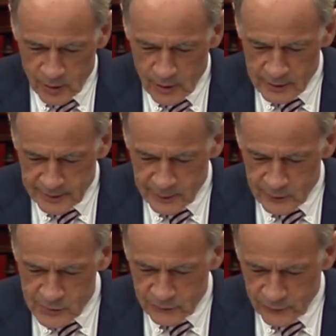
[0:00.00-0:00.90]
our clean
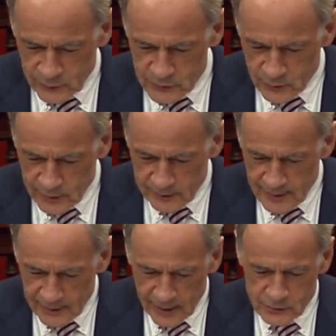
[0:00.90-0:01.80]
energy future? Well,
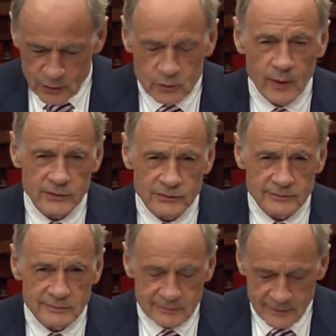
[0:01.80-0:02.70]
that's a good question.
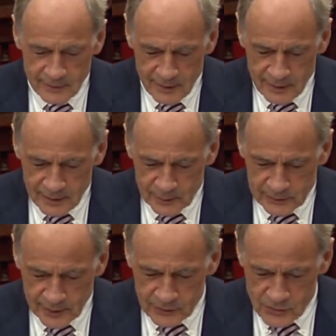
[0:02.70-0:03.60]
Let me
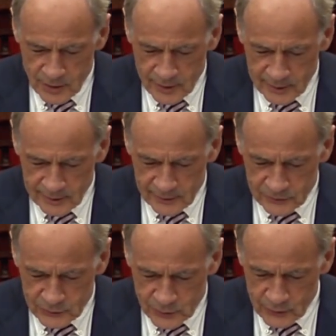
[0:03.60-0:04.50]
take a shot at it. As
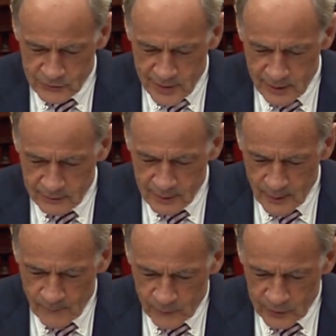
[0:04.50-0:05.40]
it turns out,
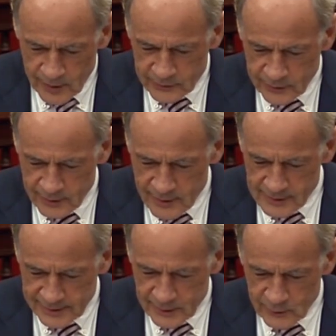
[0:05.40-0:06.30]
connecting uh,
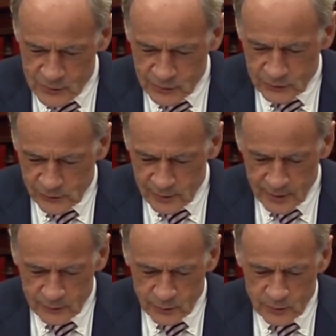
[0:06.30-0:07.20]
clean energy to the
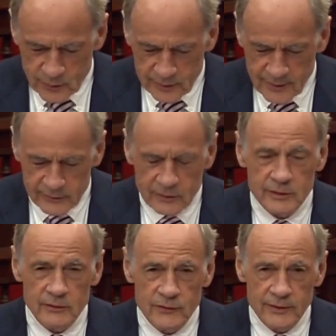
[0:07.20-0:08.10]
electric grid and
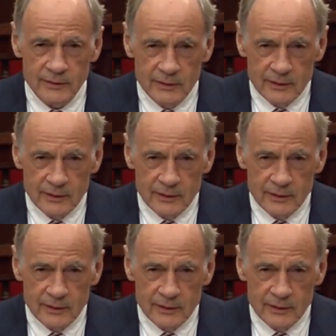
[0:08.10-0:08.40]
delivering